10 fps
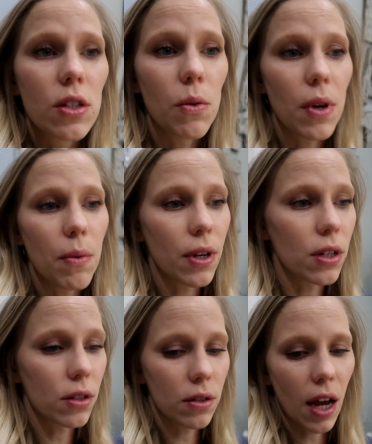So we
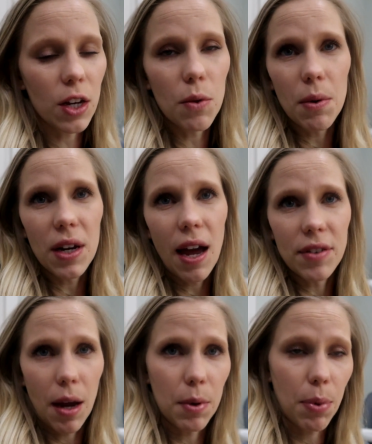wouldn't, I knew we wouldn't have
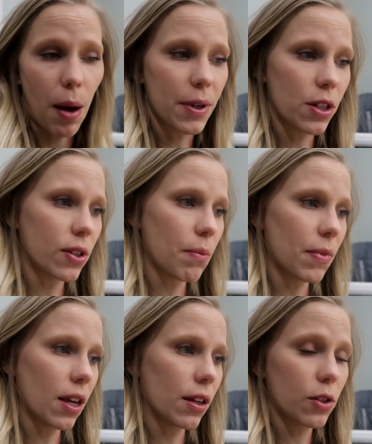time to probably do
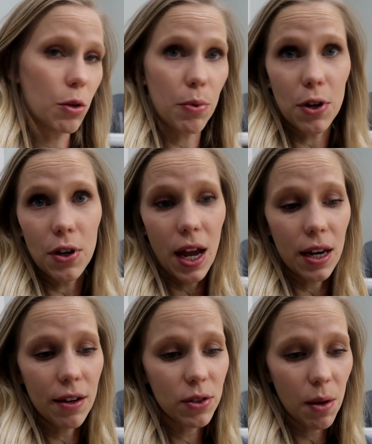something super
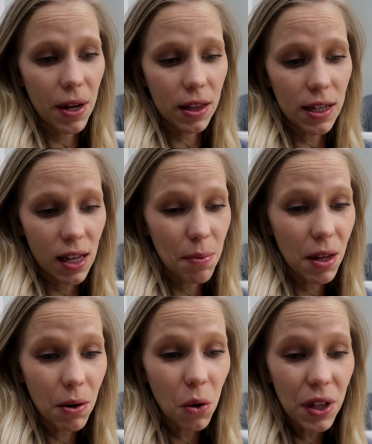creative. So I picked these up
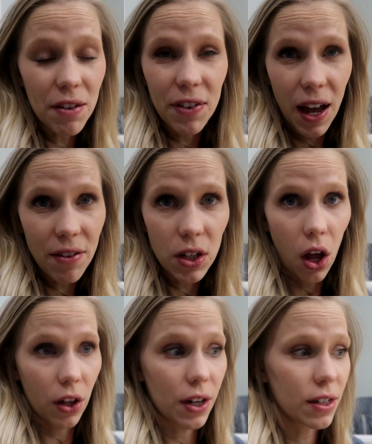and they were only
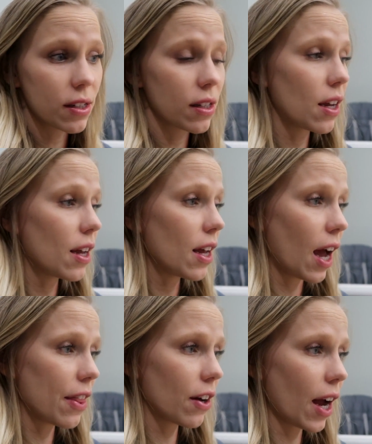$5
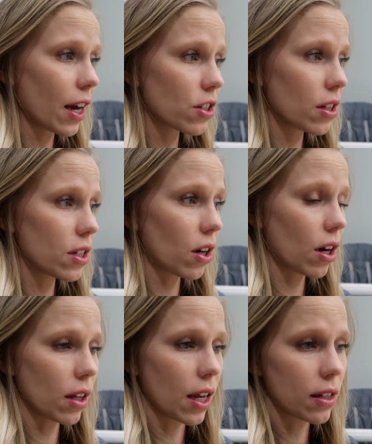and they're actually
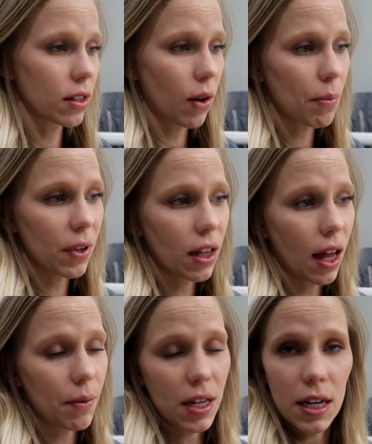darling. So I'm really
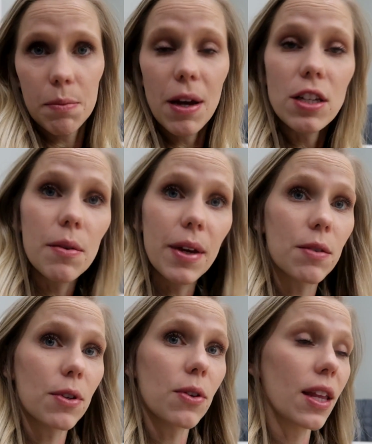glad we did, especially
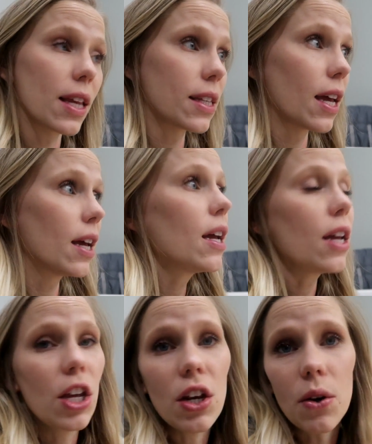because we're doing this at,
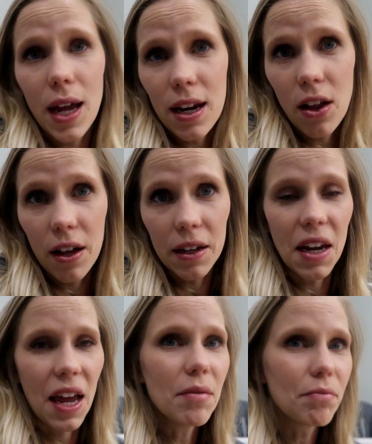you know, nine o'clock at
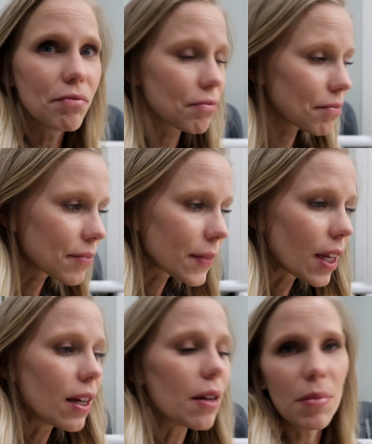night,
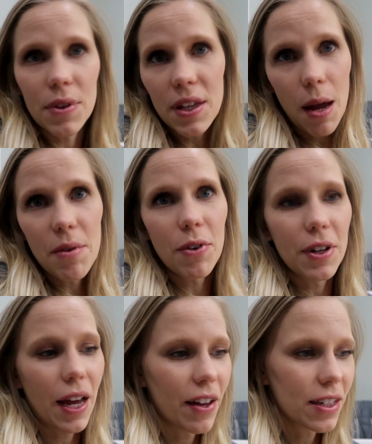the night
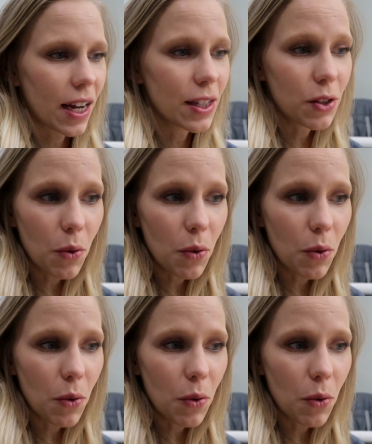before Valentine's.